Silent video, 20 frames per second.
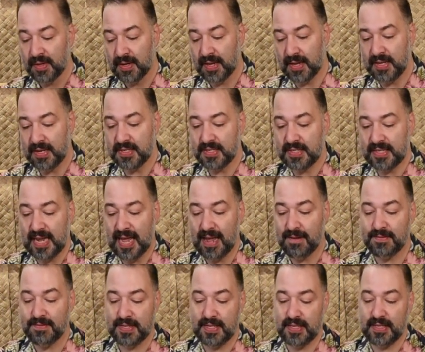And this is the
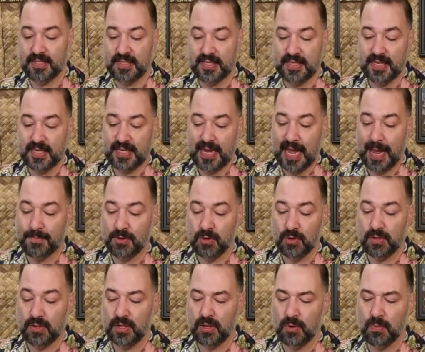FTZ
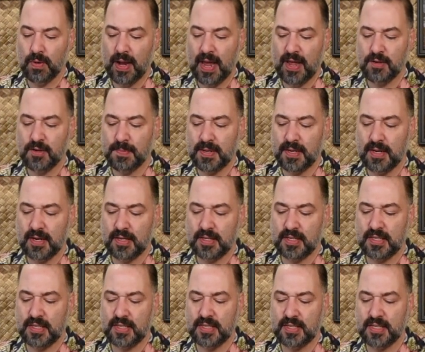adapter. There has been a
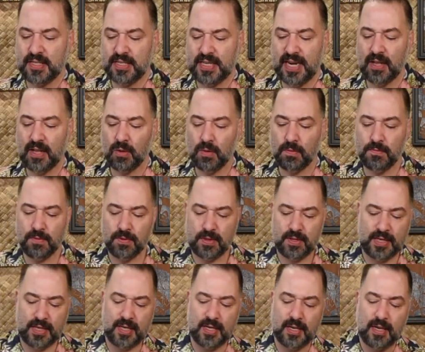sale over
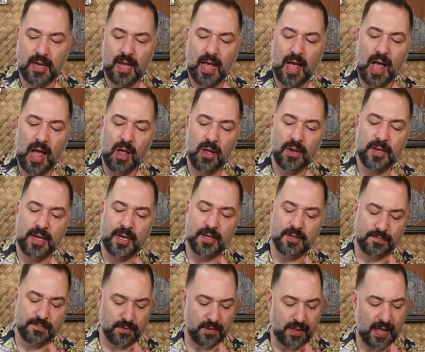the
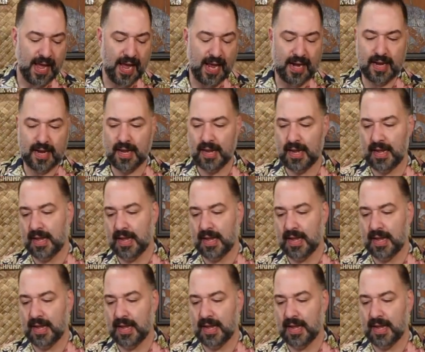holidays for that,